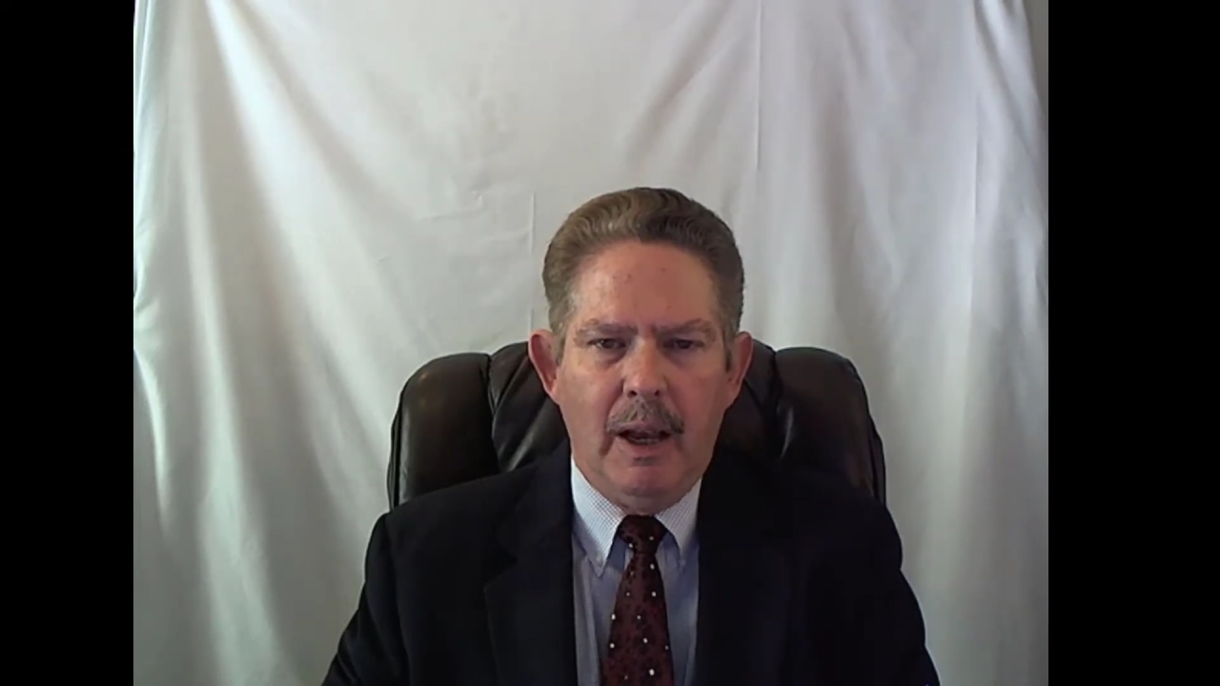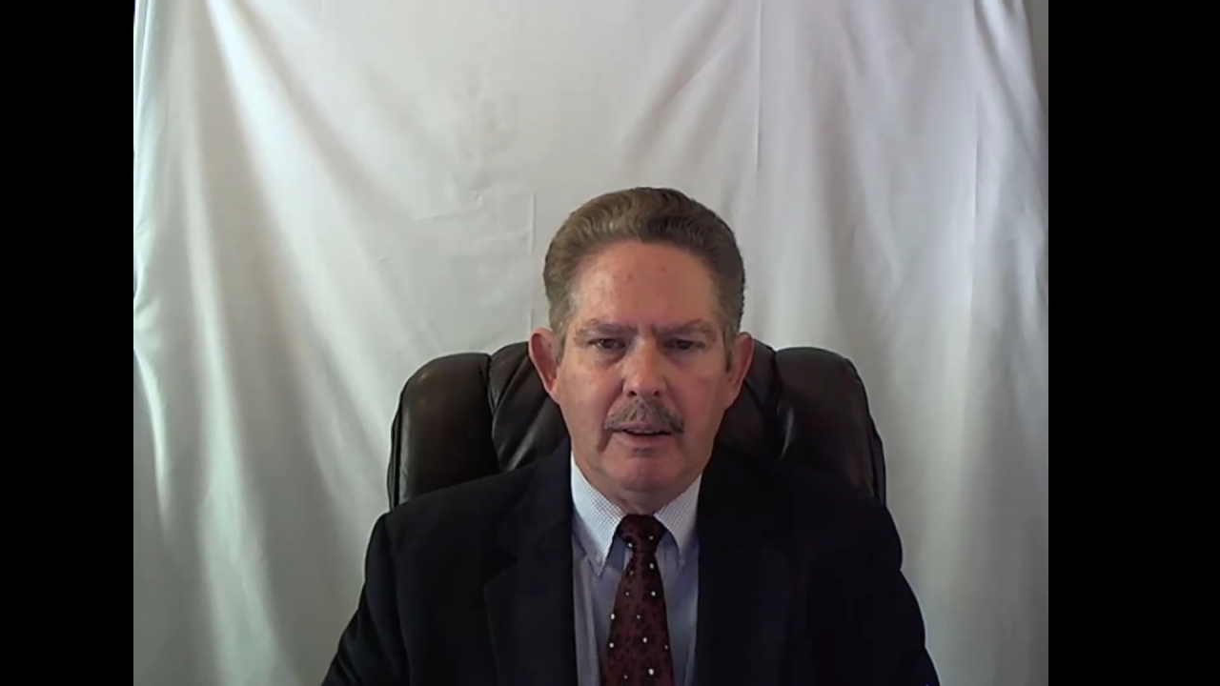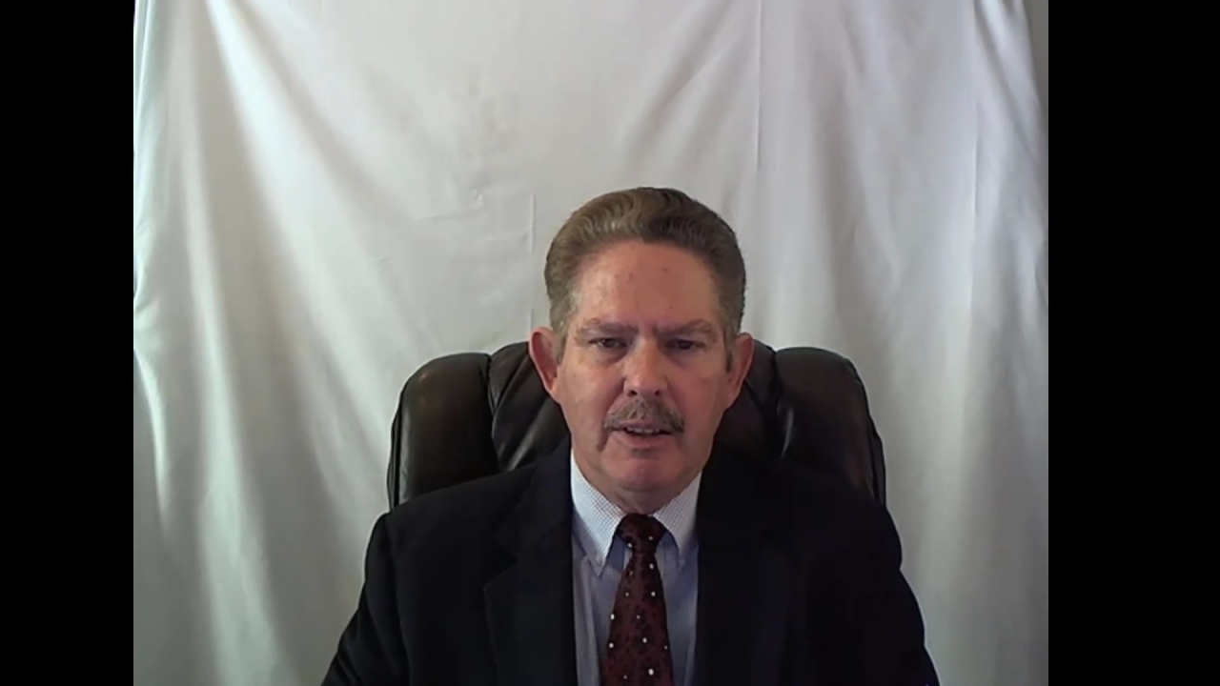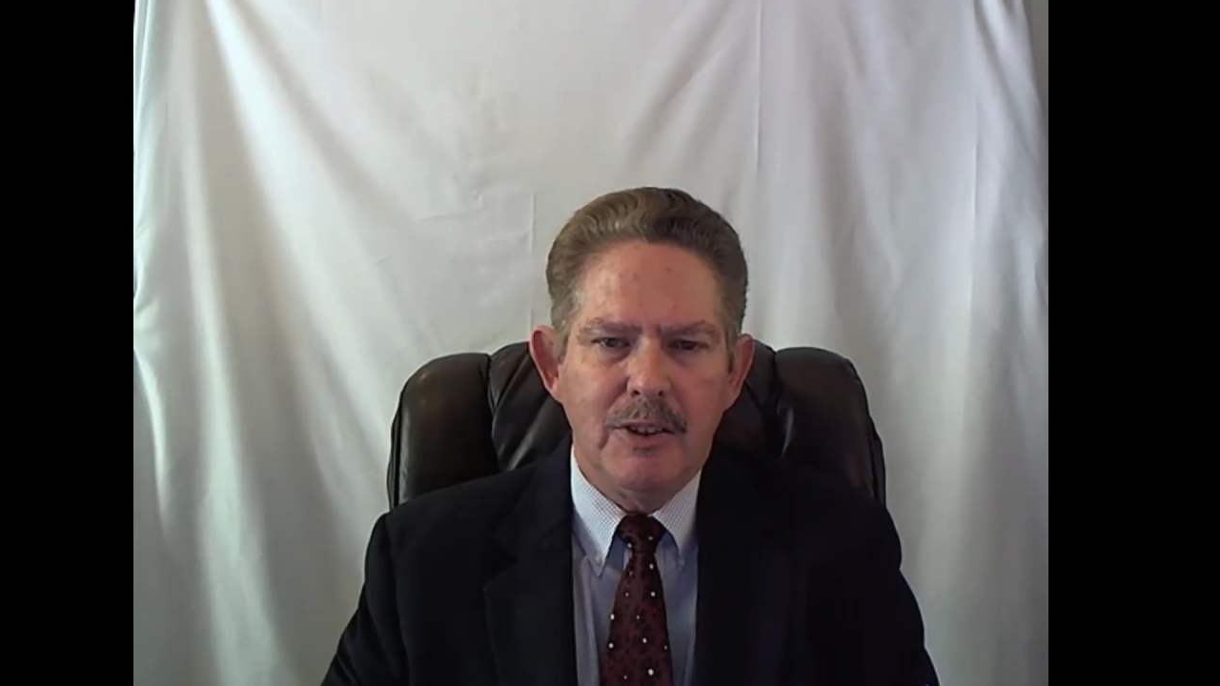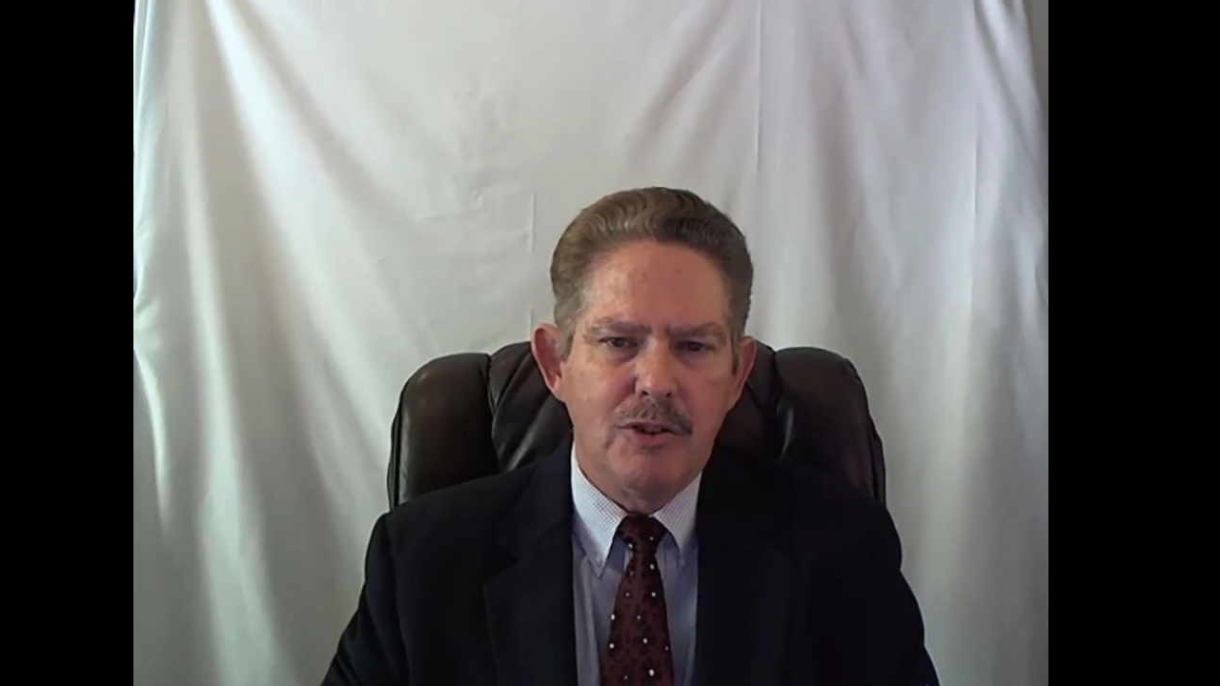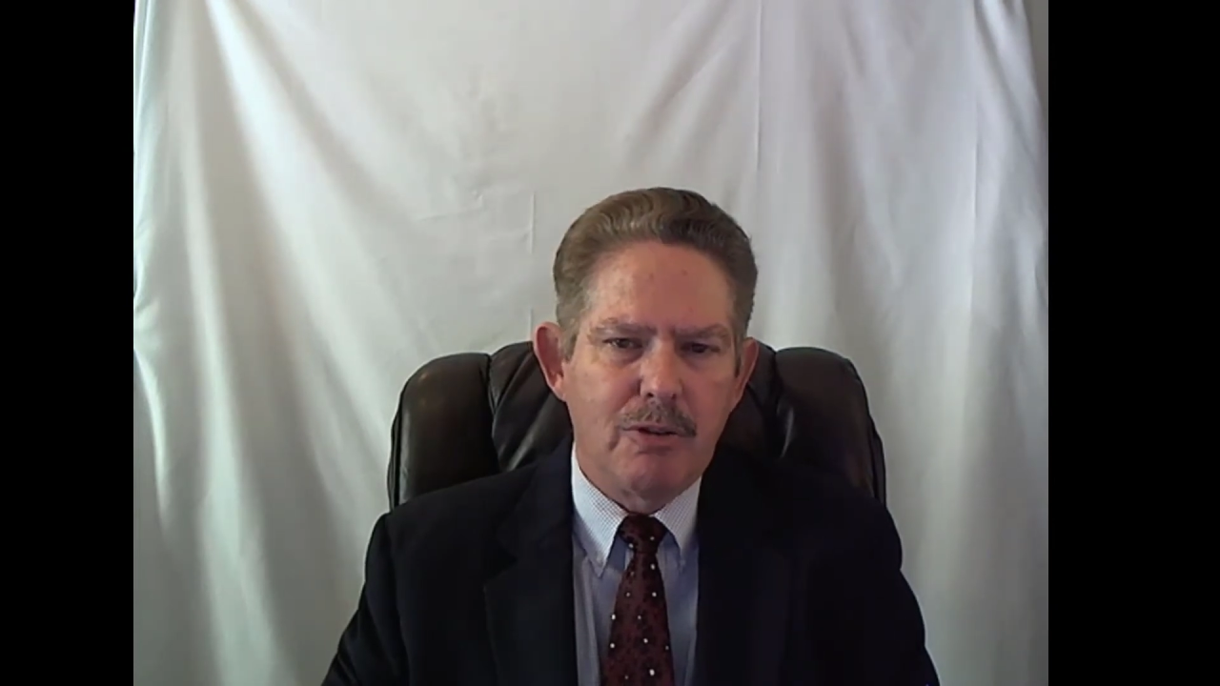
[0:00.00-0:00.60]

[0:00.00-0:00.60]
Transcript: and this